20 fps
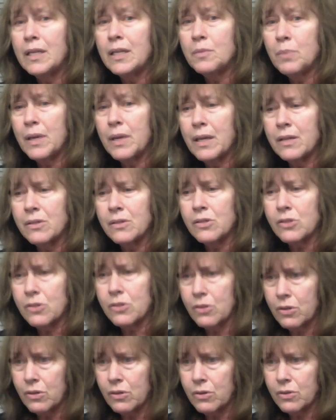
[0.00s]
be
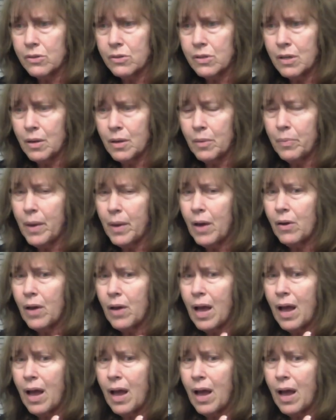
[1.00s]
concerned about